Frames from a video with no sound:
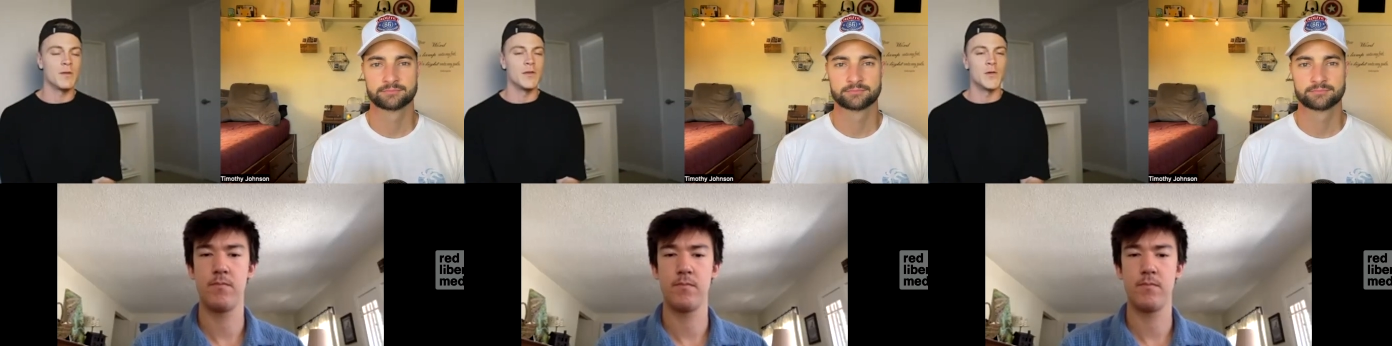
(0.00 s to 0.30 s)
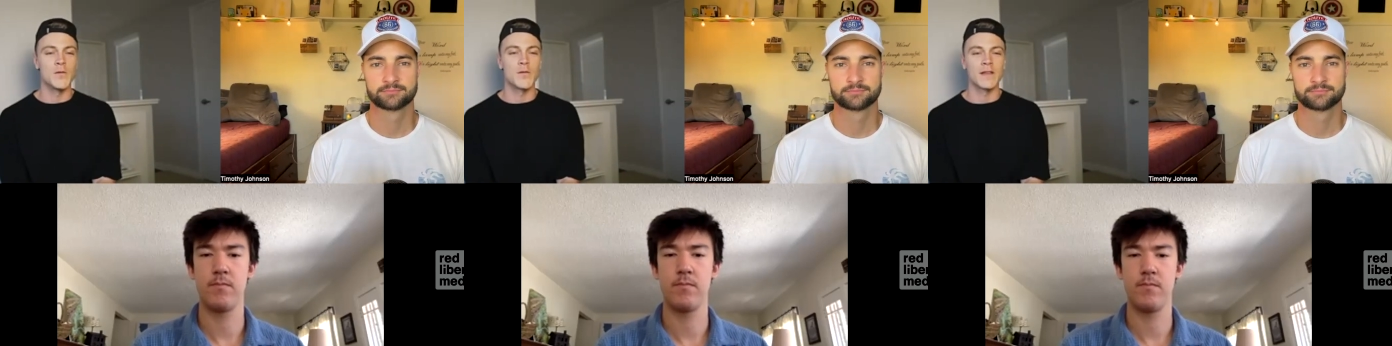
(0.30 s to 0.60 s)
Speaker 1: been
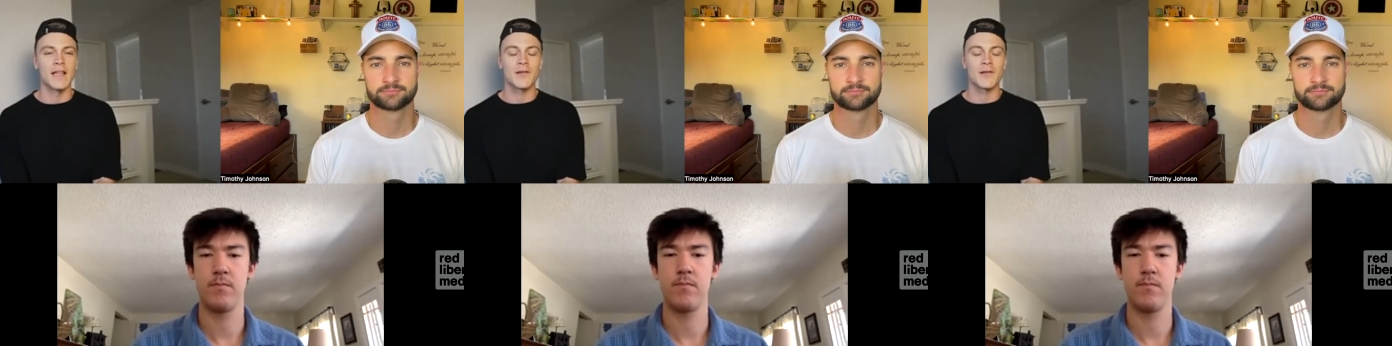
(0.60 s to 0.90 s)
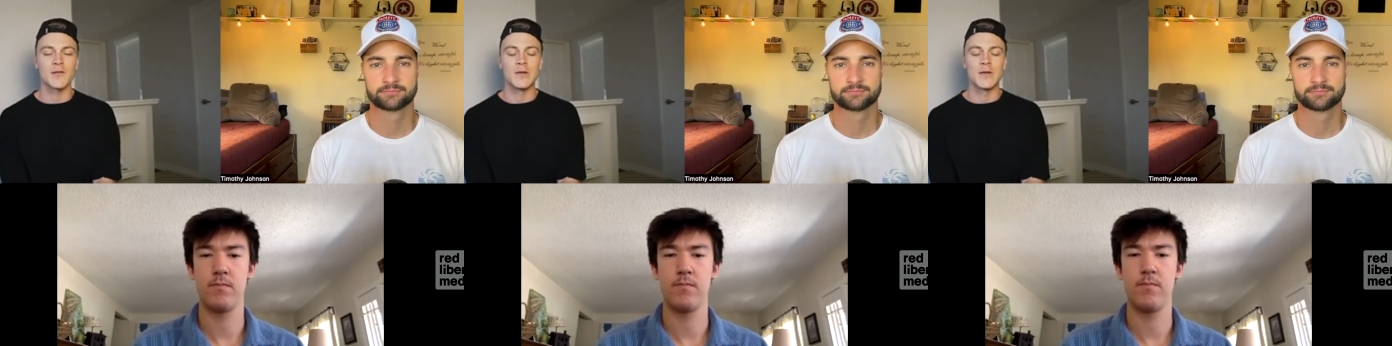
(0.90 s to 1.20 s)
doing for the
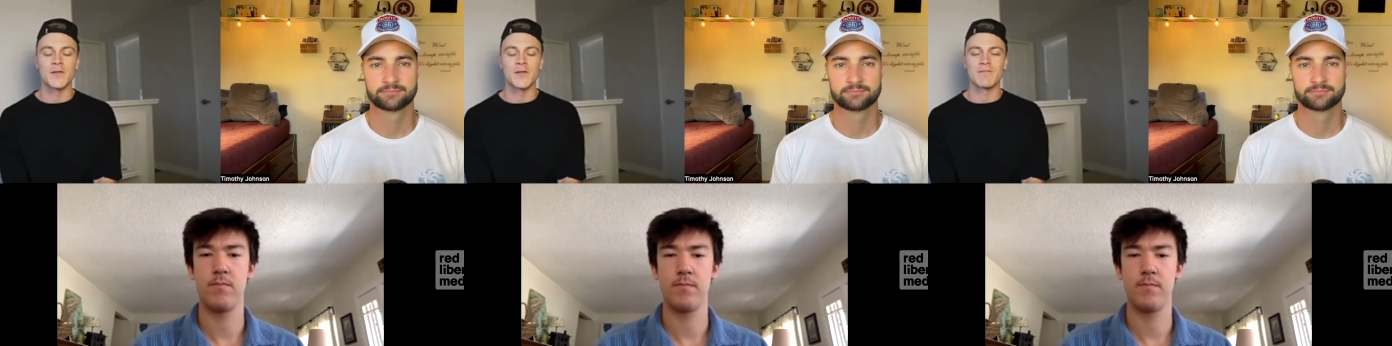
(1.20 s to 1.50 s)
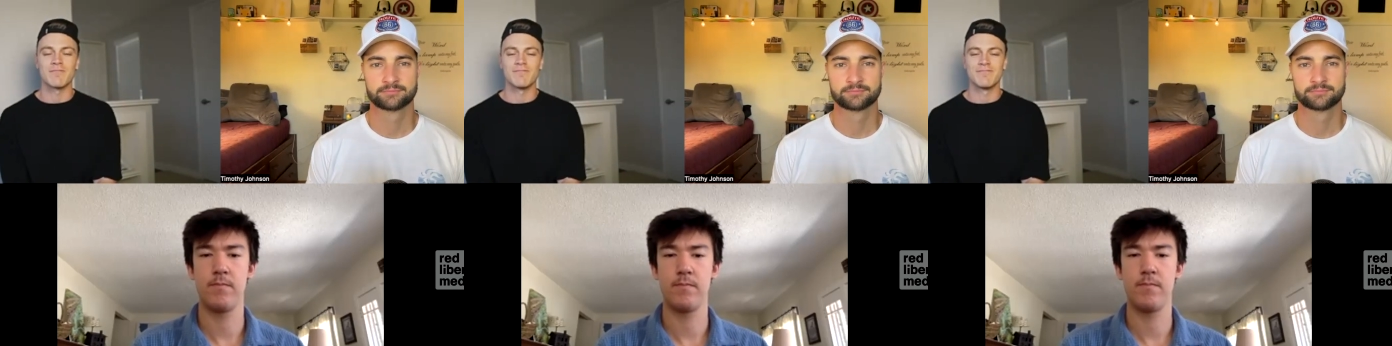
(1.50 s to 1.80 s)
last two
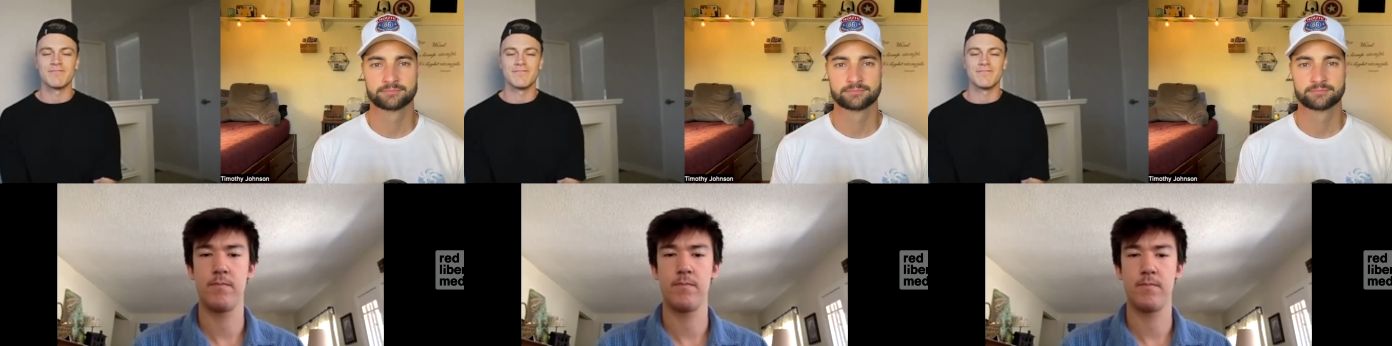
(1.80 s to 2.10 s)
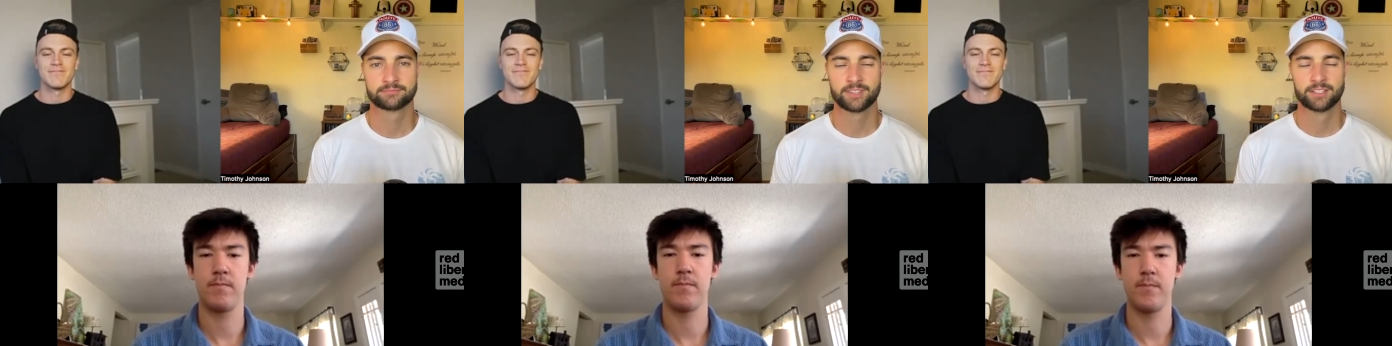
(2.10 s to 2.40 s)
years.
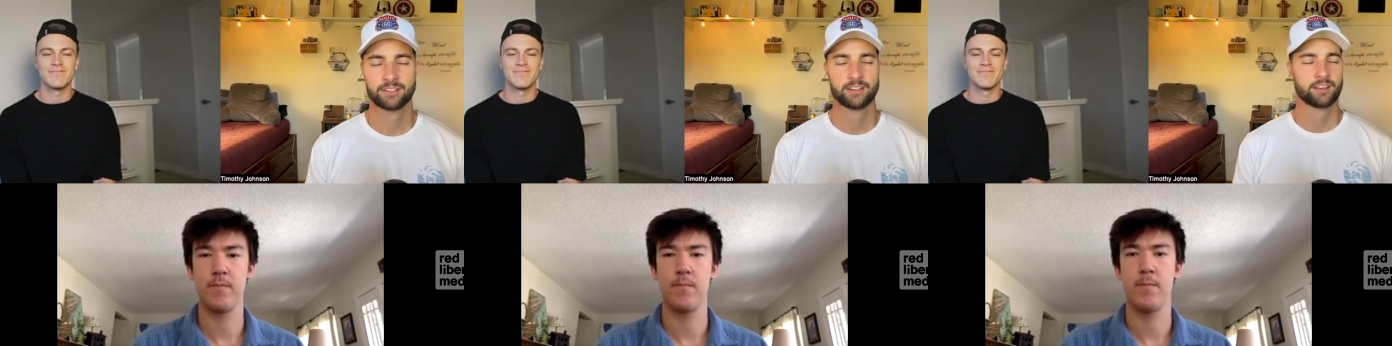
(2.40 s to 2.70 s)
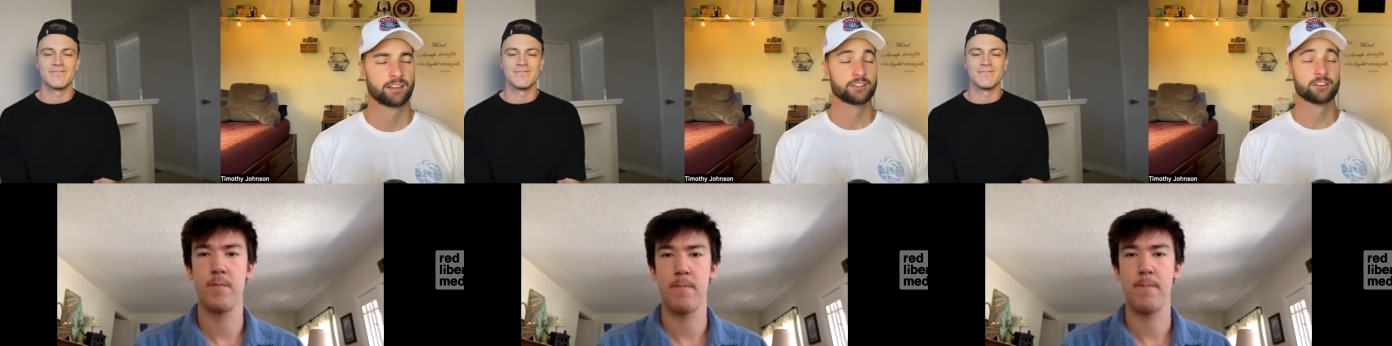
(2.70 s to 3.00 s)

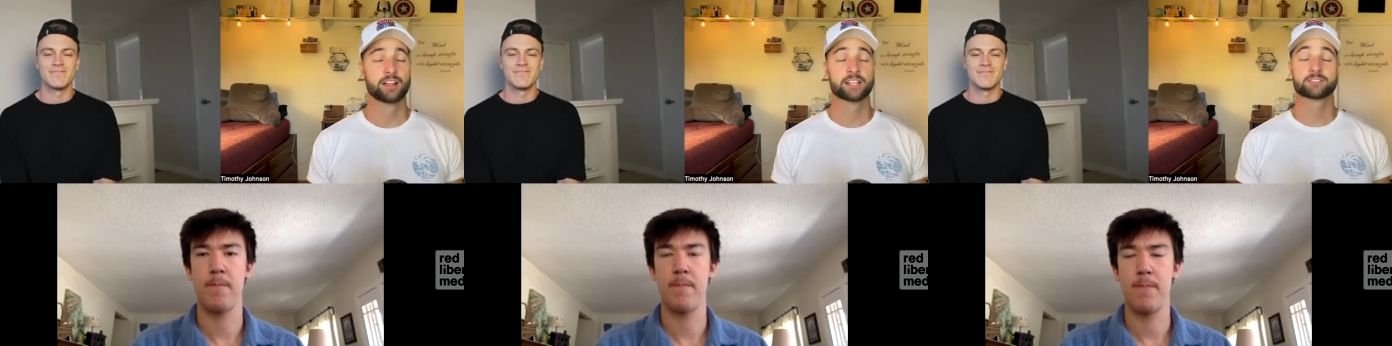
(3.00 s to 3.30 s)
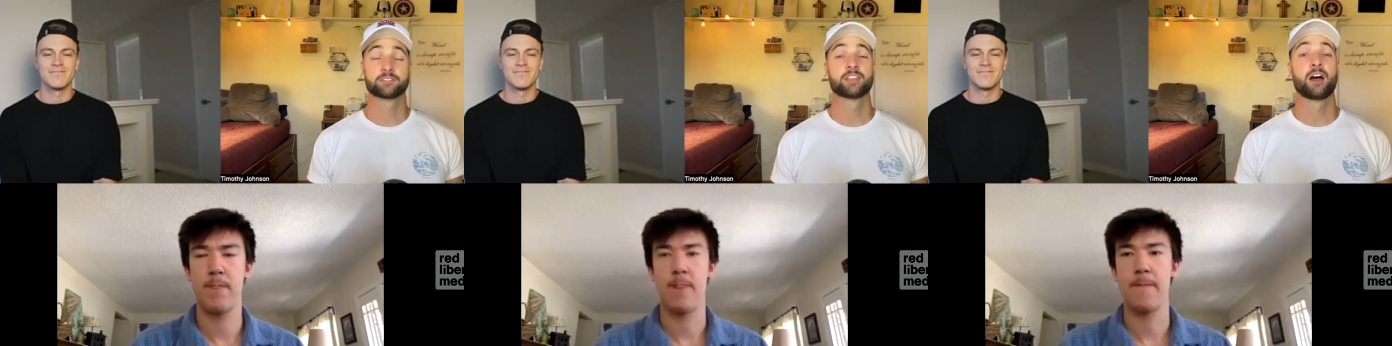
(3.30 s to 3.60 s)
Speaker 2: You know,
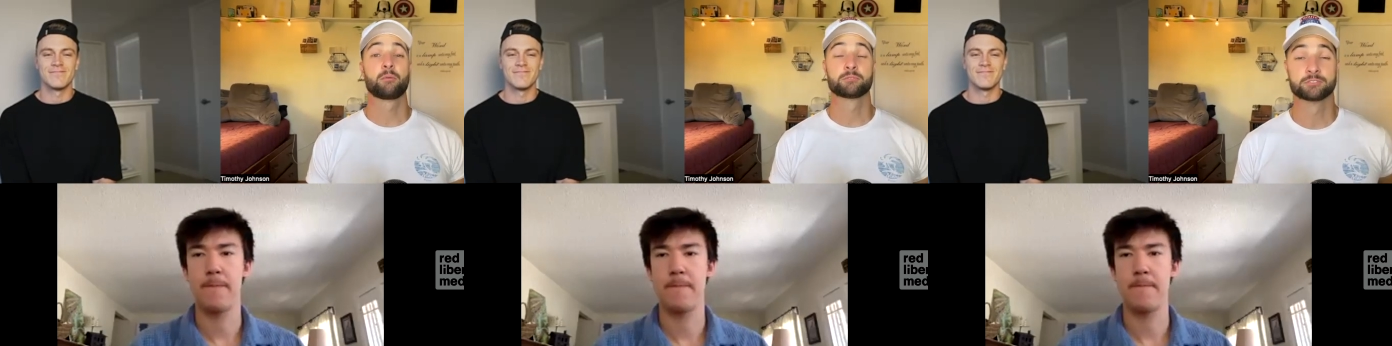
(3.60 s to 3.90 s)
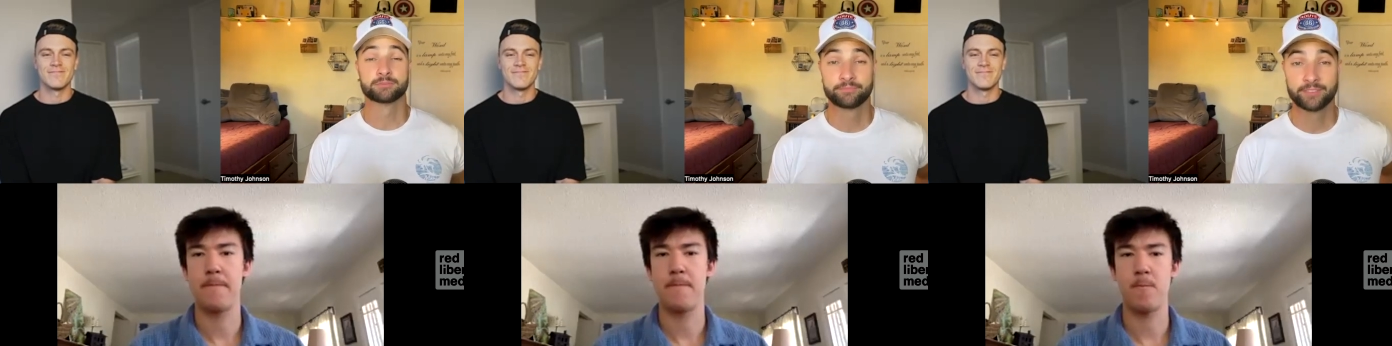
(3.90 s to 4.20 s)
that's
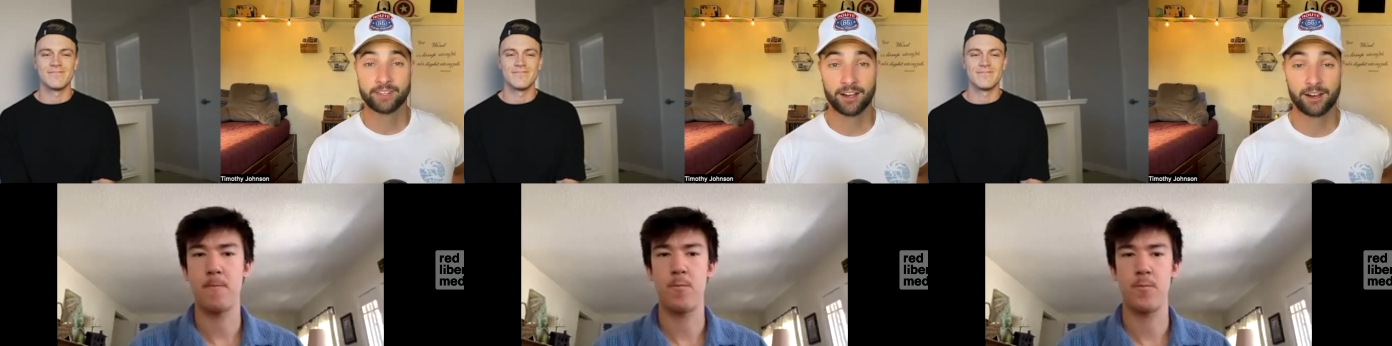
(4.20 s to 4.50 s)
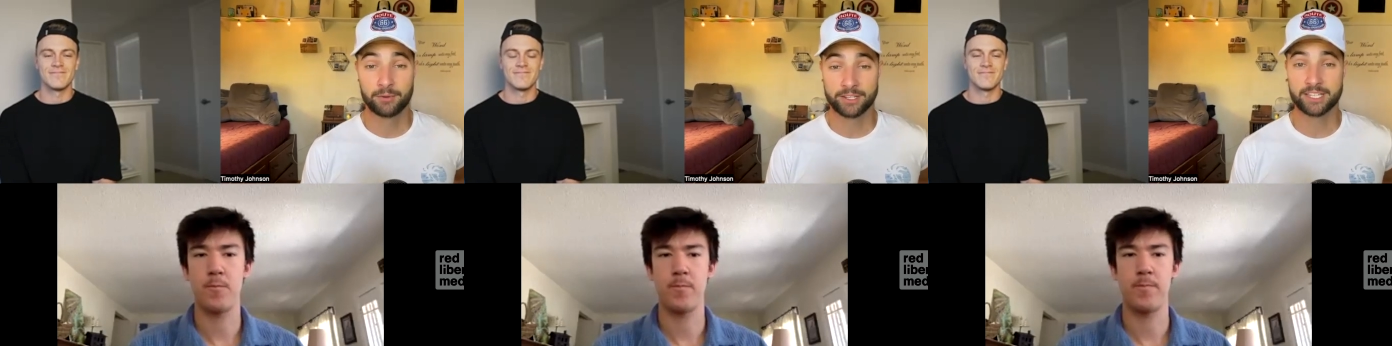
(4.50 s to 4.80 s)
phenomenal.
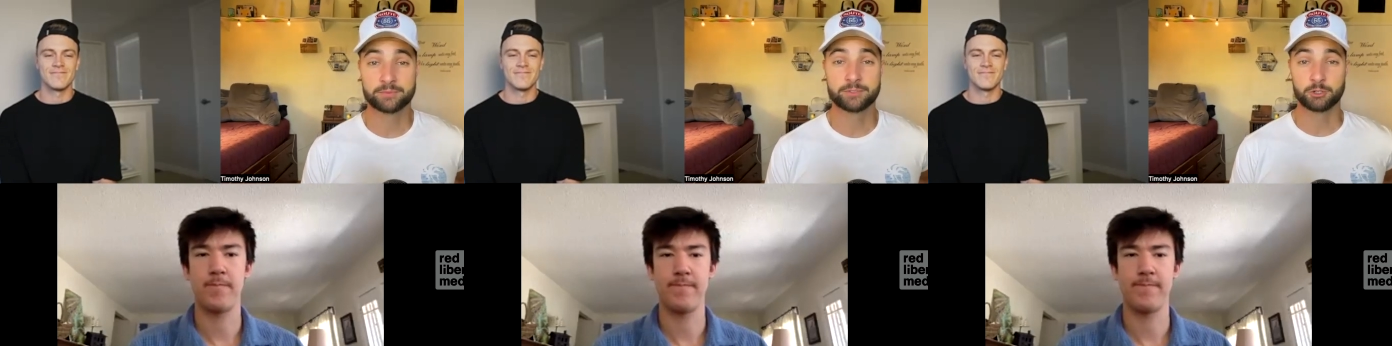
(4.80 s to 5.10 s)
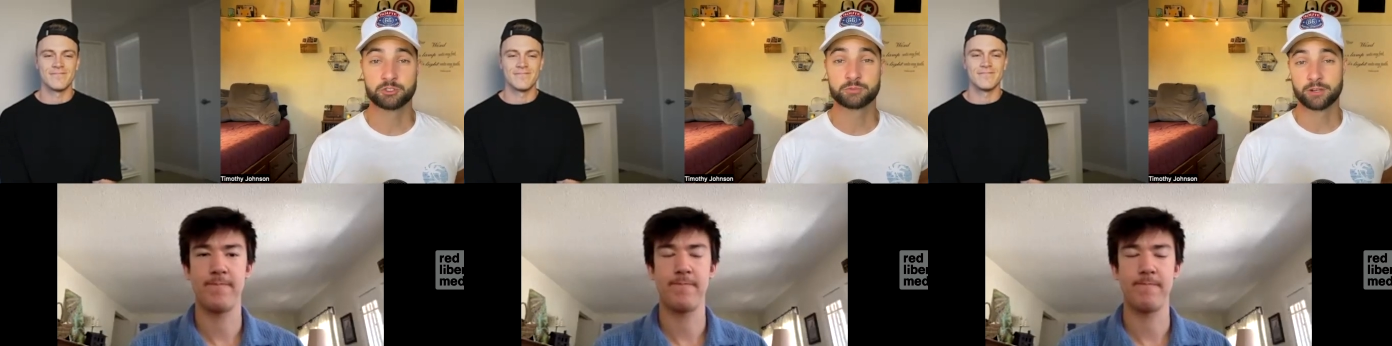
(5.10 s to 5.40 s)
Um, it gives me
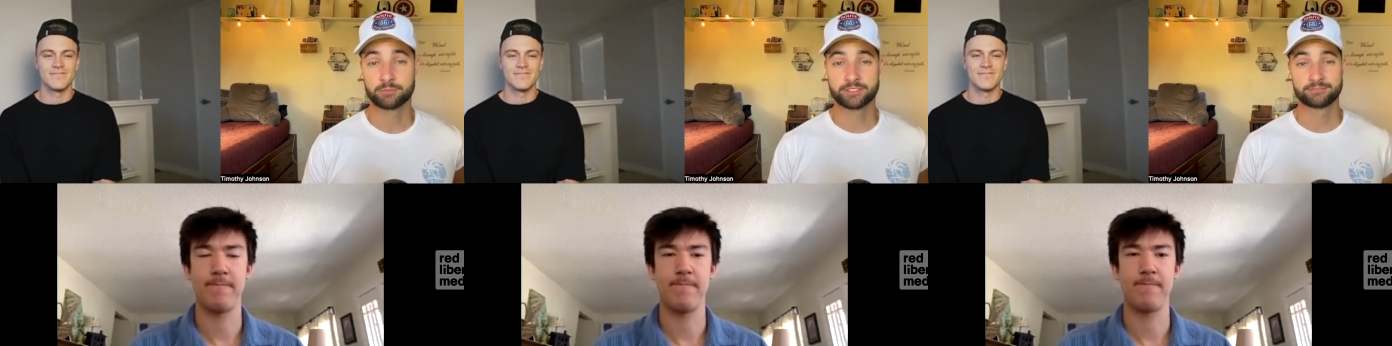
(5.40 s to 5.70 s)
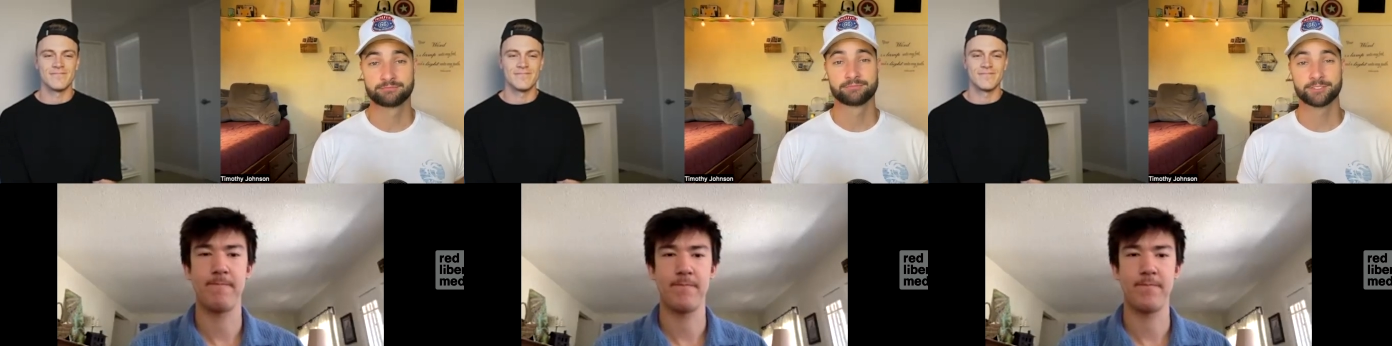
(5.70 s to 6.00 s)
goosebumps,